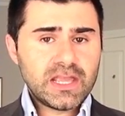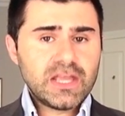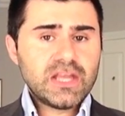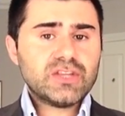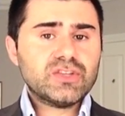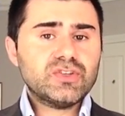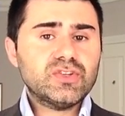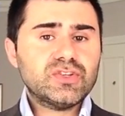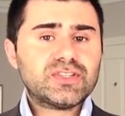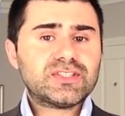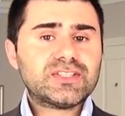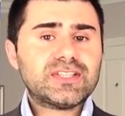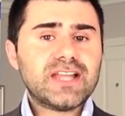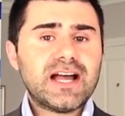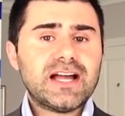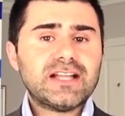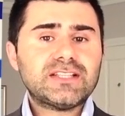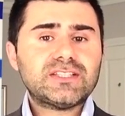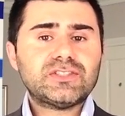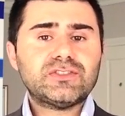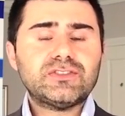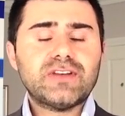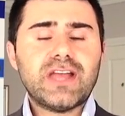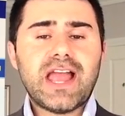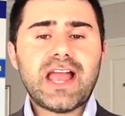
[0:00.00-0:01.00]
You start
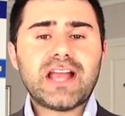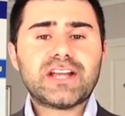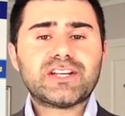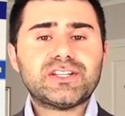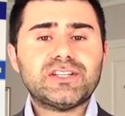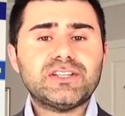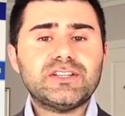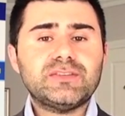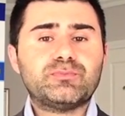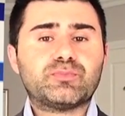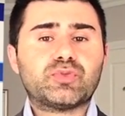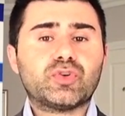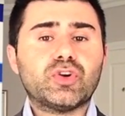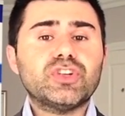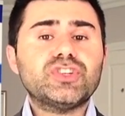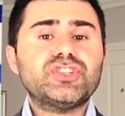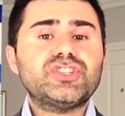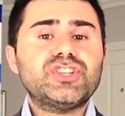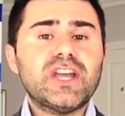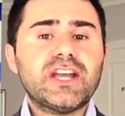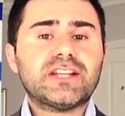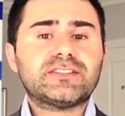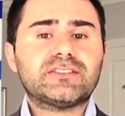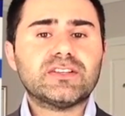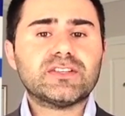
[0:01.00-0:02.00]
to actually
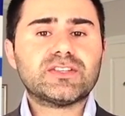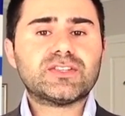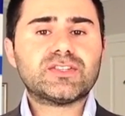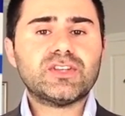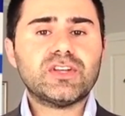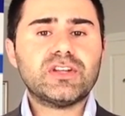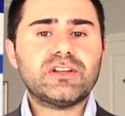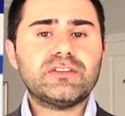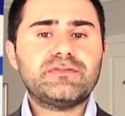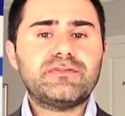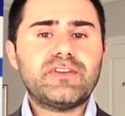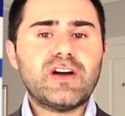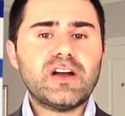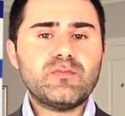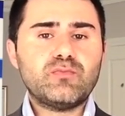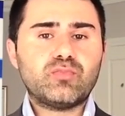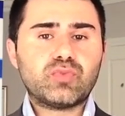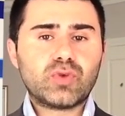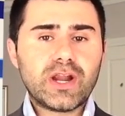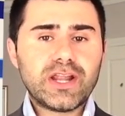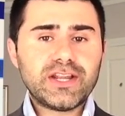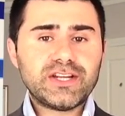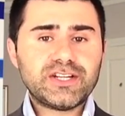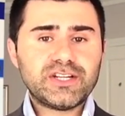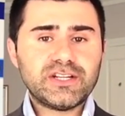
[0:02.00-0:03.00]
project a certain
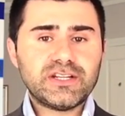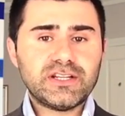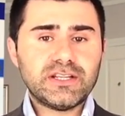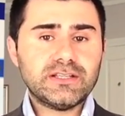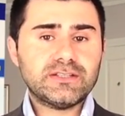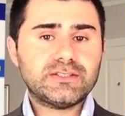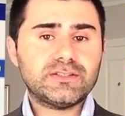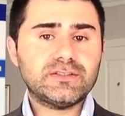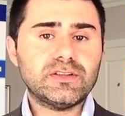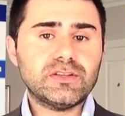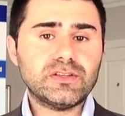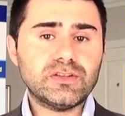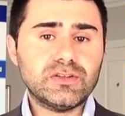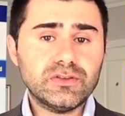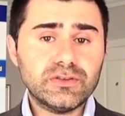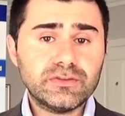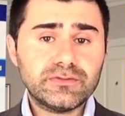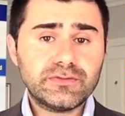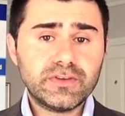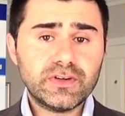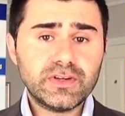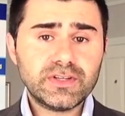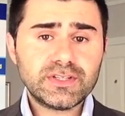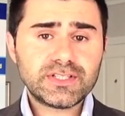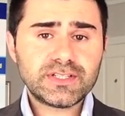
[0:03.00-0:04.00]
vibration into the
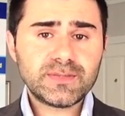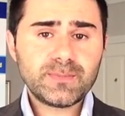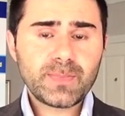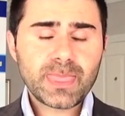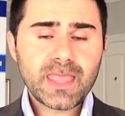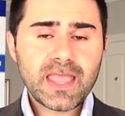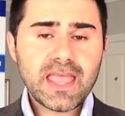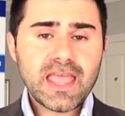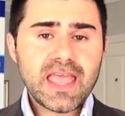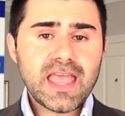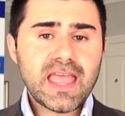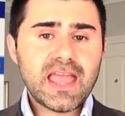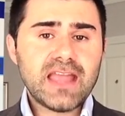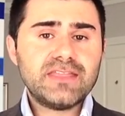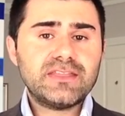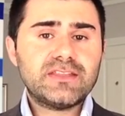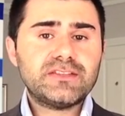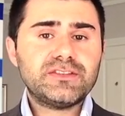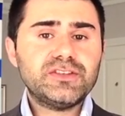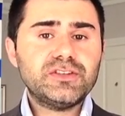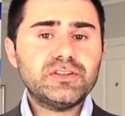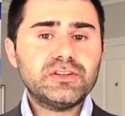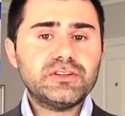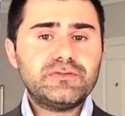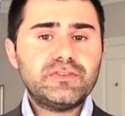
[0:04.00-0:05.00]
universe, and the
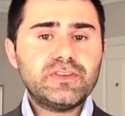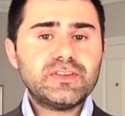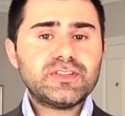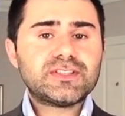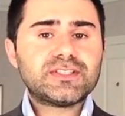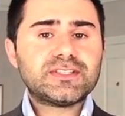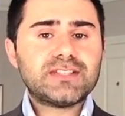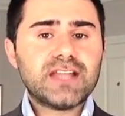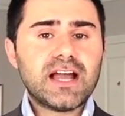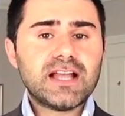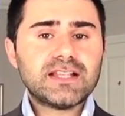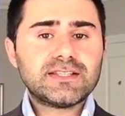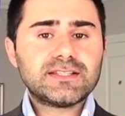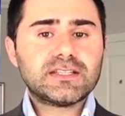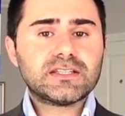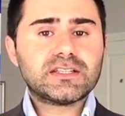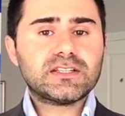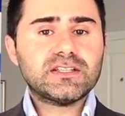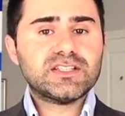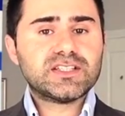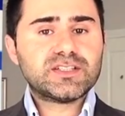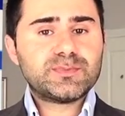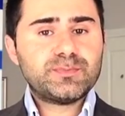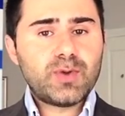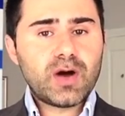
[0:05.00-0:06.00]
universe starts to
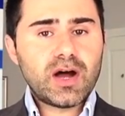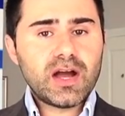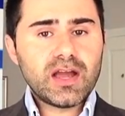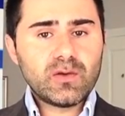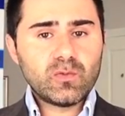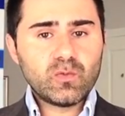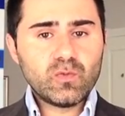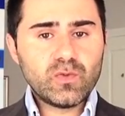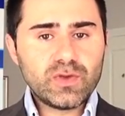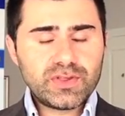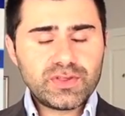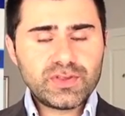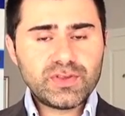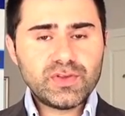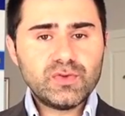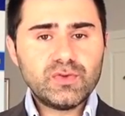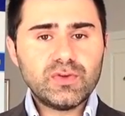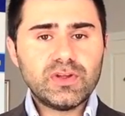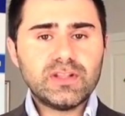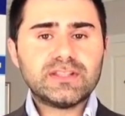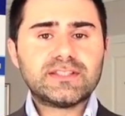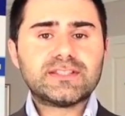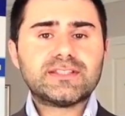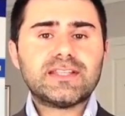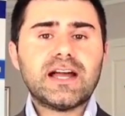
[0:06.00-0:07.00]
conspire with you
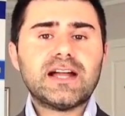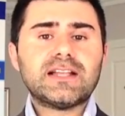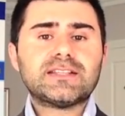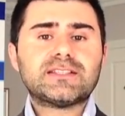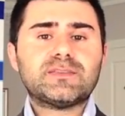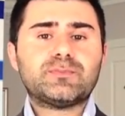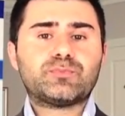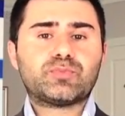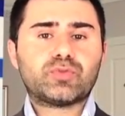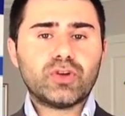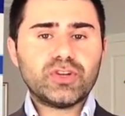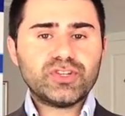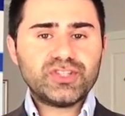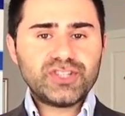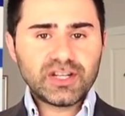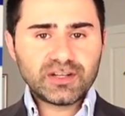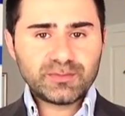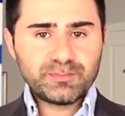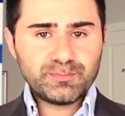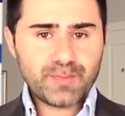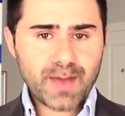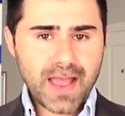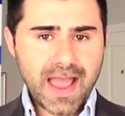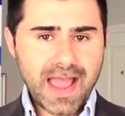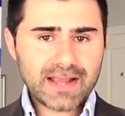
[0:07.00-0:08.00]
and starts to
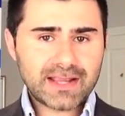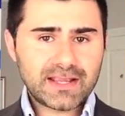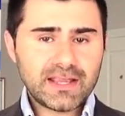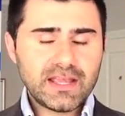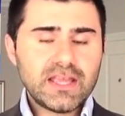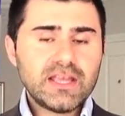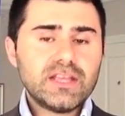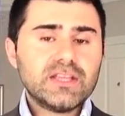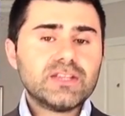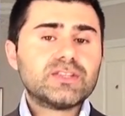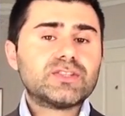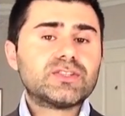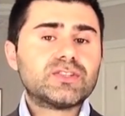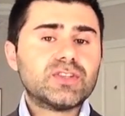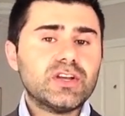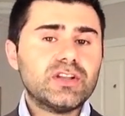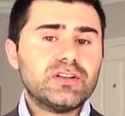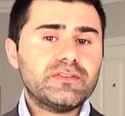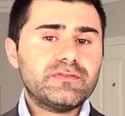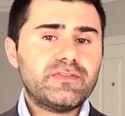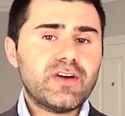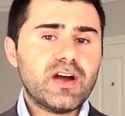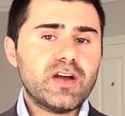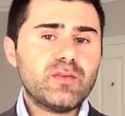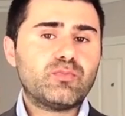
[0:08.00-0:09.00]
project back
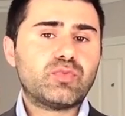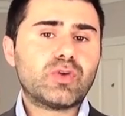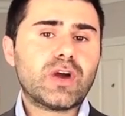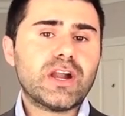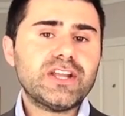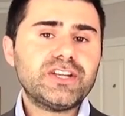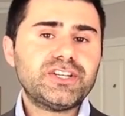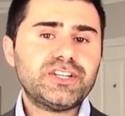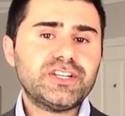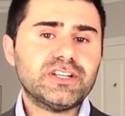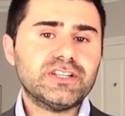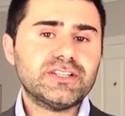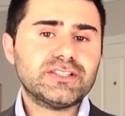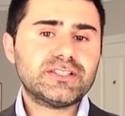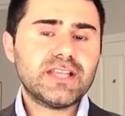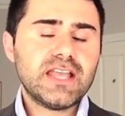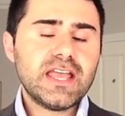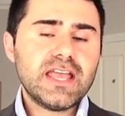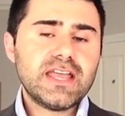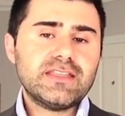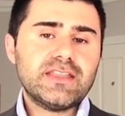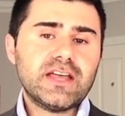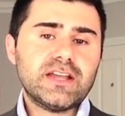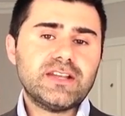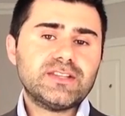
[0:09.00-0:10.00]
certain vibrations
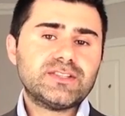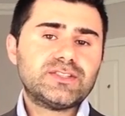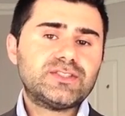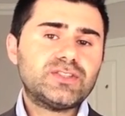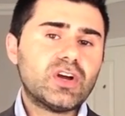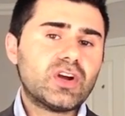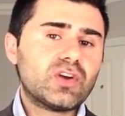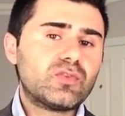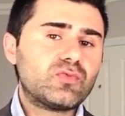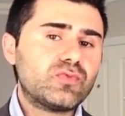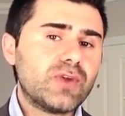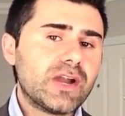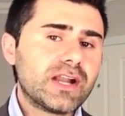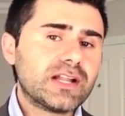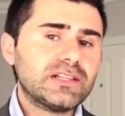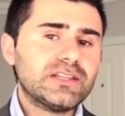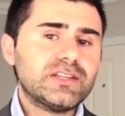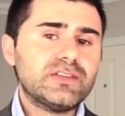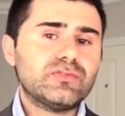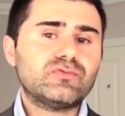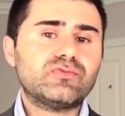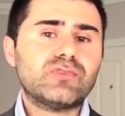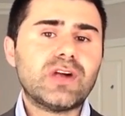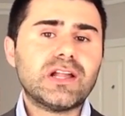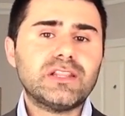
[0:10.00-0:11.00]
that is directly
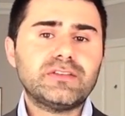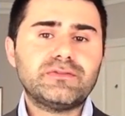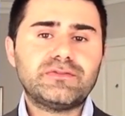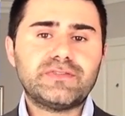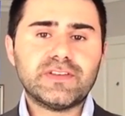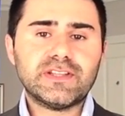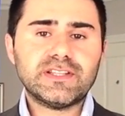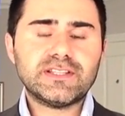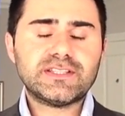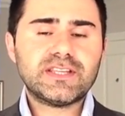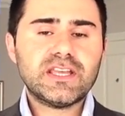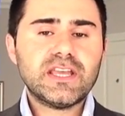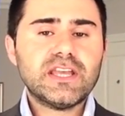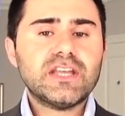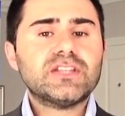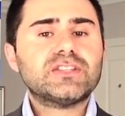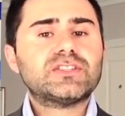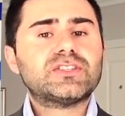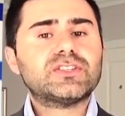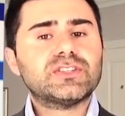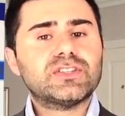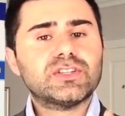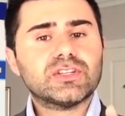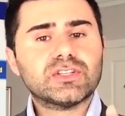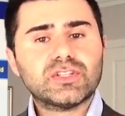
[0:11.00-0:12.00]
relevant
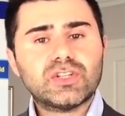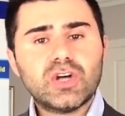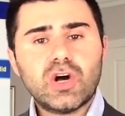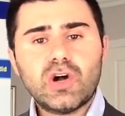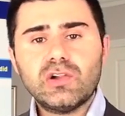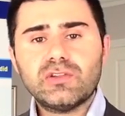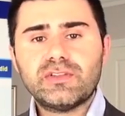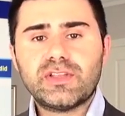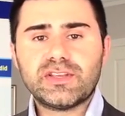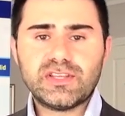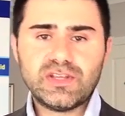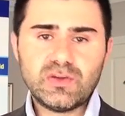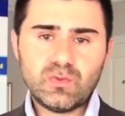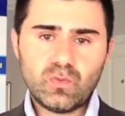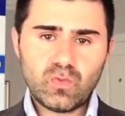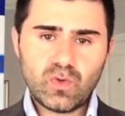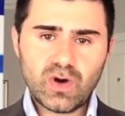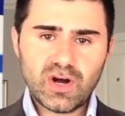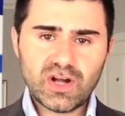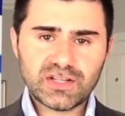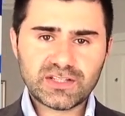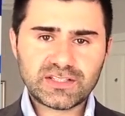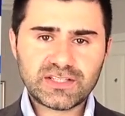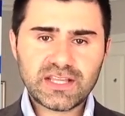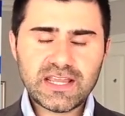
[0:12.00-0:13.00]
to the goal that you
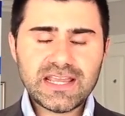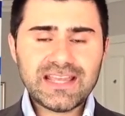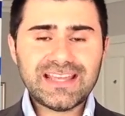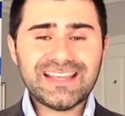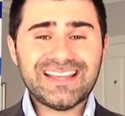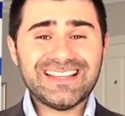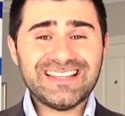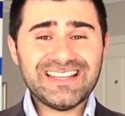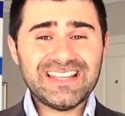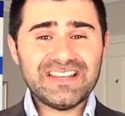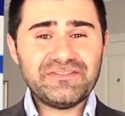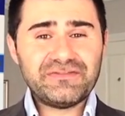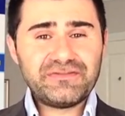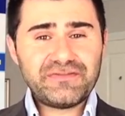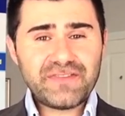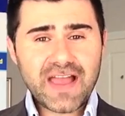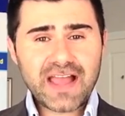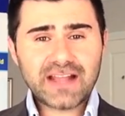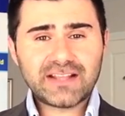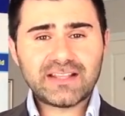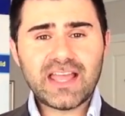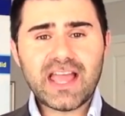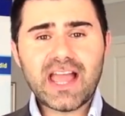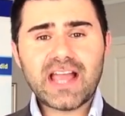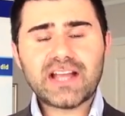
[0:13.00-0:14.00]
want. It in
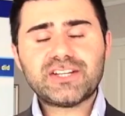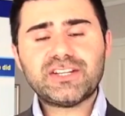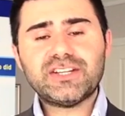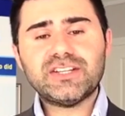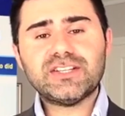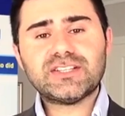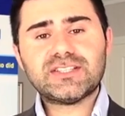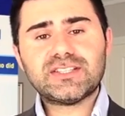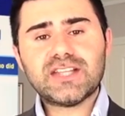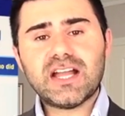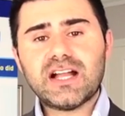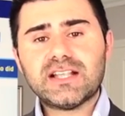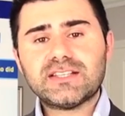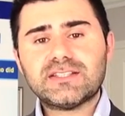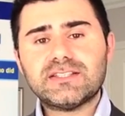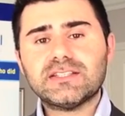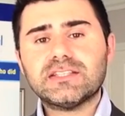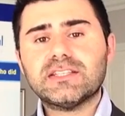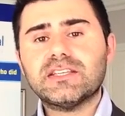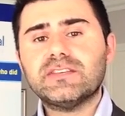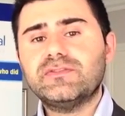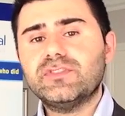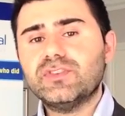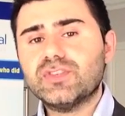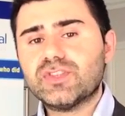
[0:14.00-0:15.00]
fact actually starts to
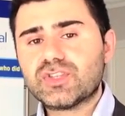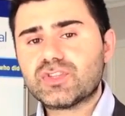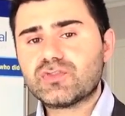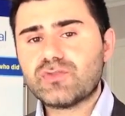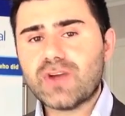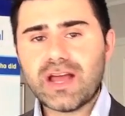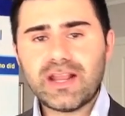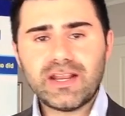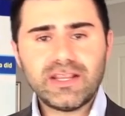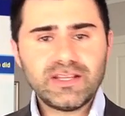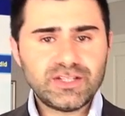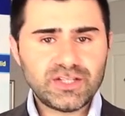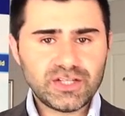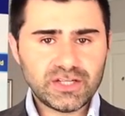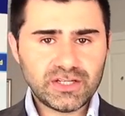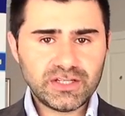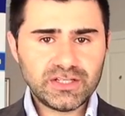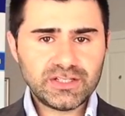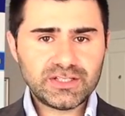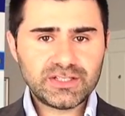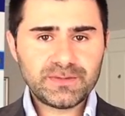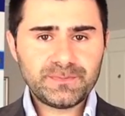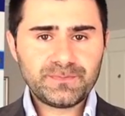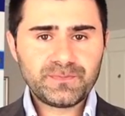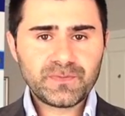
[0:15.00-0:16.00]
give you
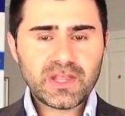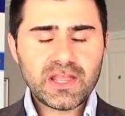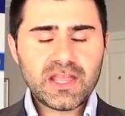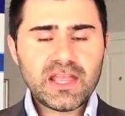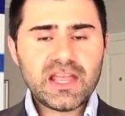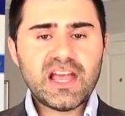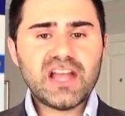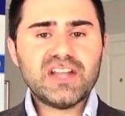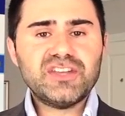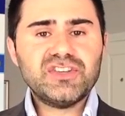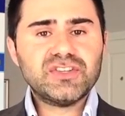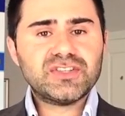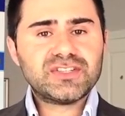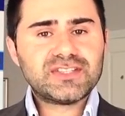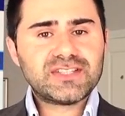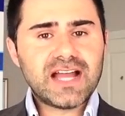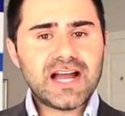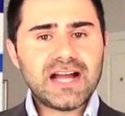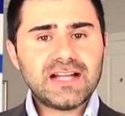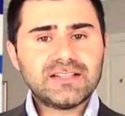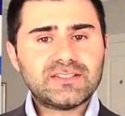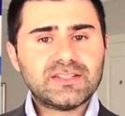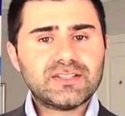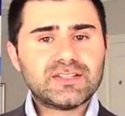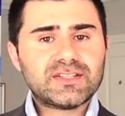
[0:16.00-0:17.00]
strategies, and you
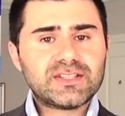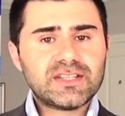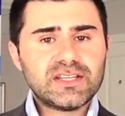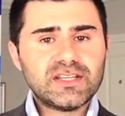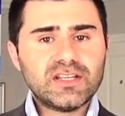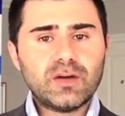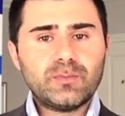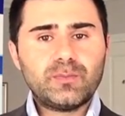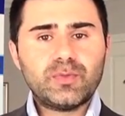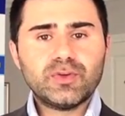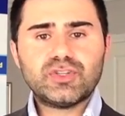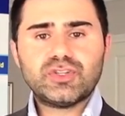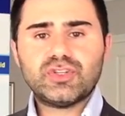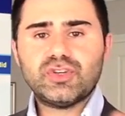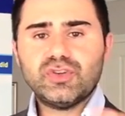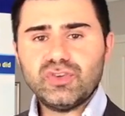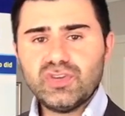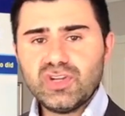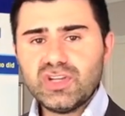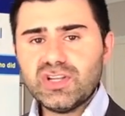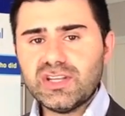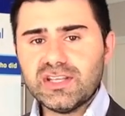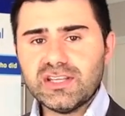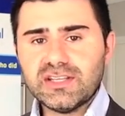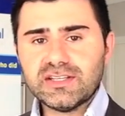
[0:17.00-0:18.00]
start to see
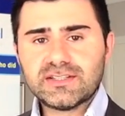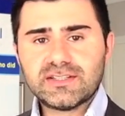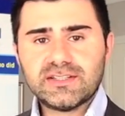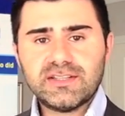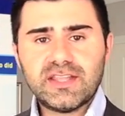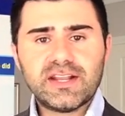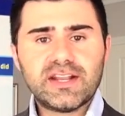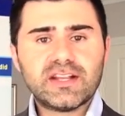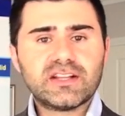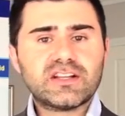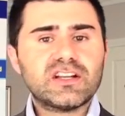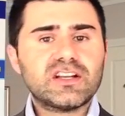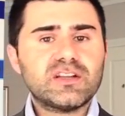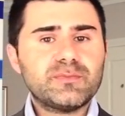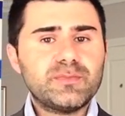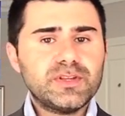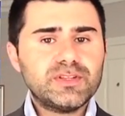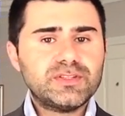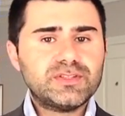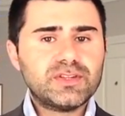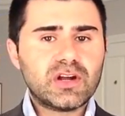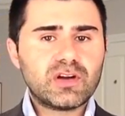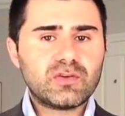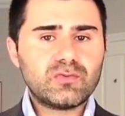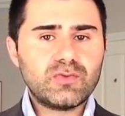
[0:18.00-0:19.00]
opportunities that are going to be
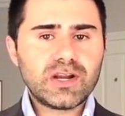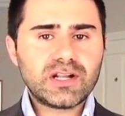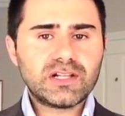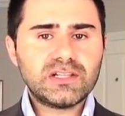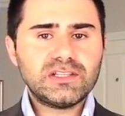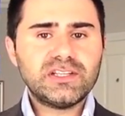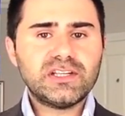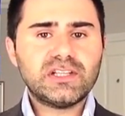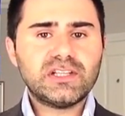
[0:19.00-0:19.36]
directly